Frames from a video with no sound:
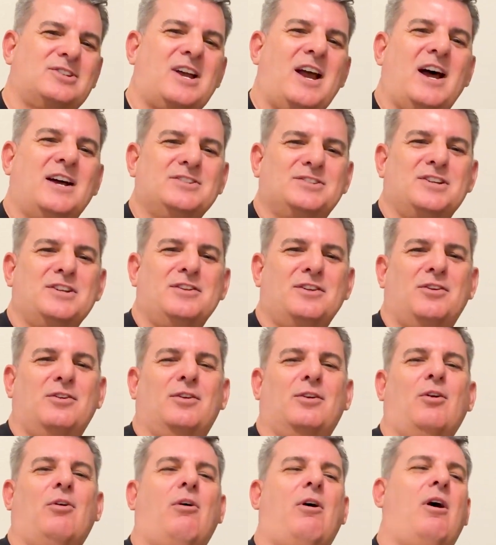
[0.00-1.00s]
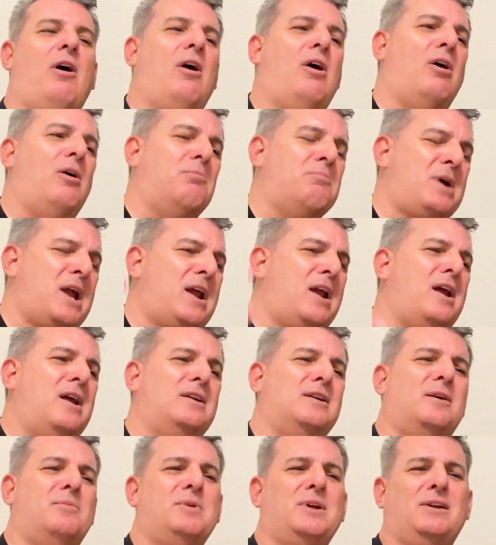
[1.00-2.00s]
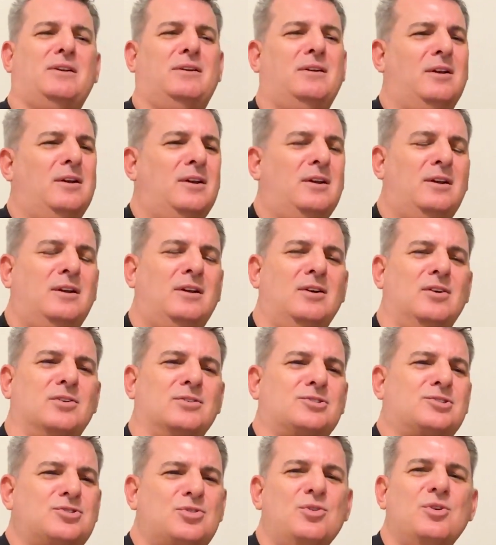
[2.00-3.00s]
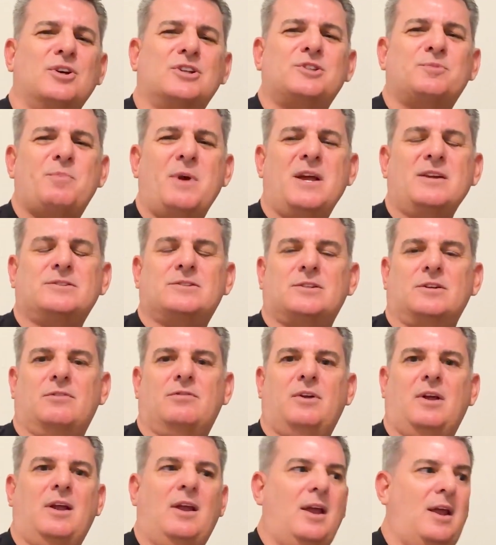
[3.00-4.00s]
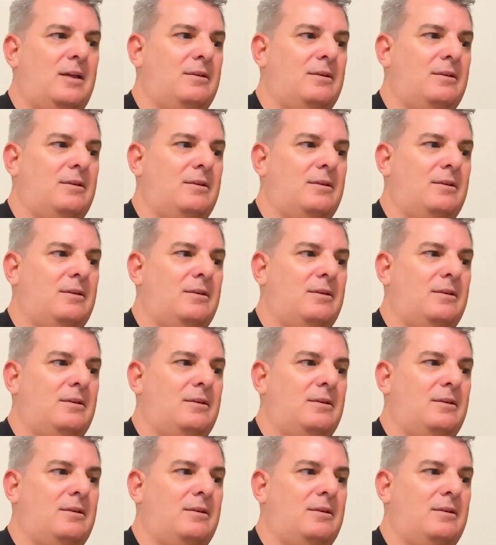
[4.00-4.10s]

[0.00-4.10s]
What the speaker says: guys in there who go, oh man, I mean, you know, it's too expensive.